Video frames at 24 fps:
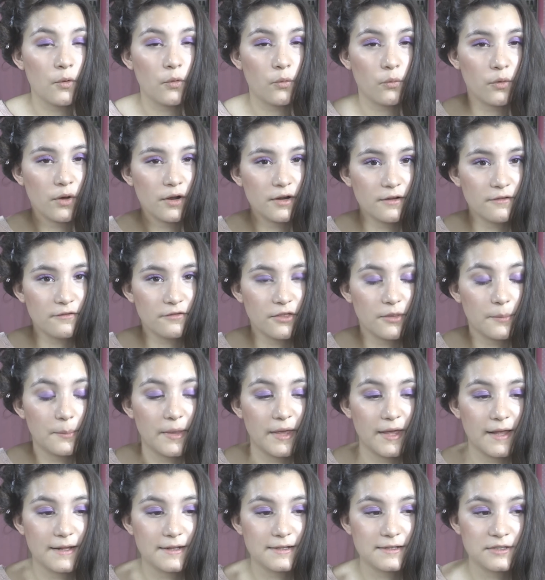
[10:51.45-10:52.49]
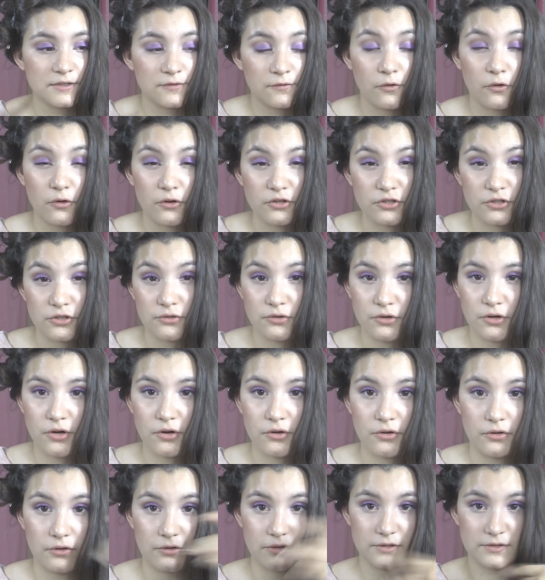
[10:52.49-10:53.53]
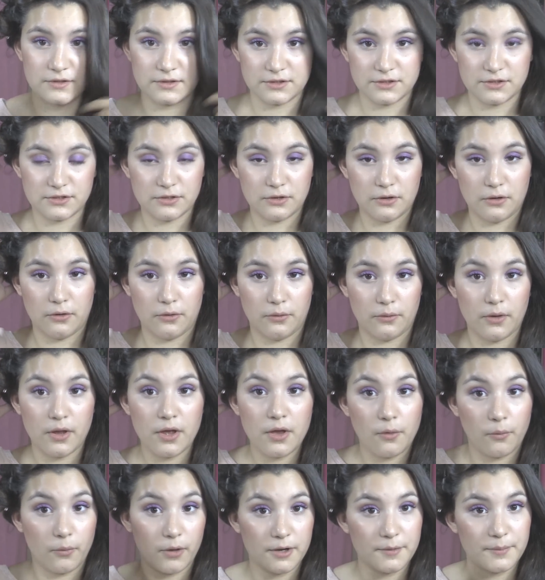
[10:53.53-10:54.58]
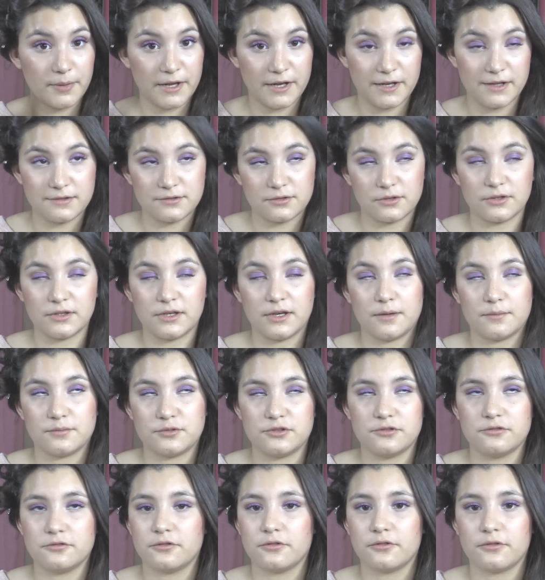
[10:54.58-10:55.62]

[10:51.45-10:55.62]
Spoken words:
one of the pins for 2 curls, so one pin is holding up 2